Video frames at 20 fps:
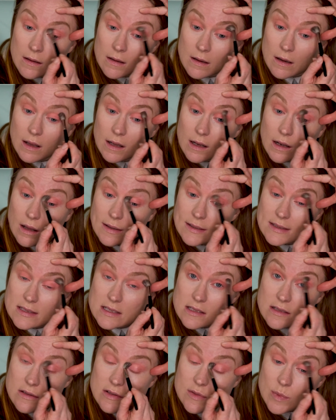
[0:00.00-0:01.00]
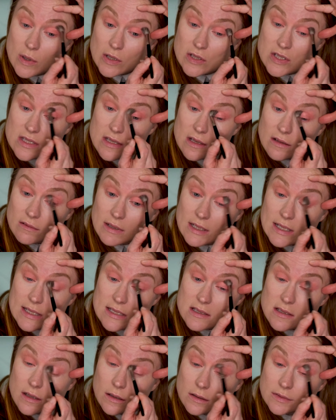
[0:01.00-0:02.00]
I like to use brushes that are really
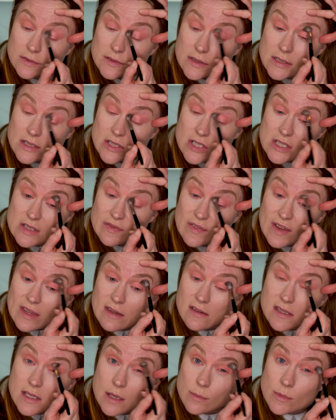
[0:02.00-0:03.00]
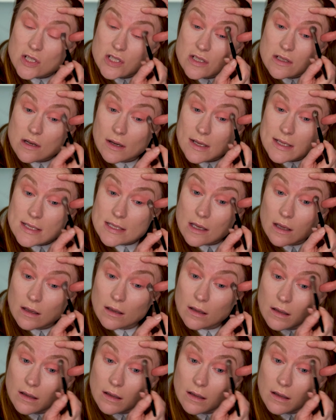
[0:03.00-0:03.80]
soft. It just feels so much nicer.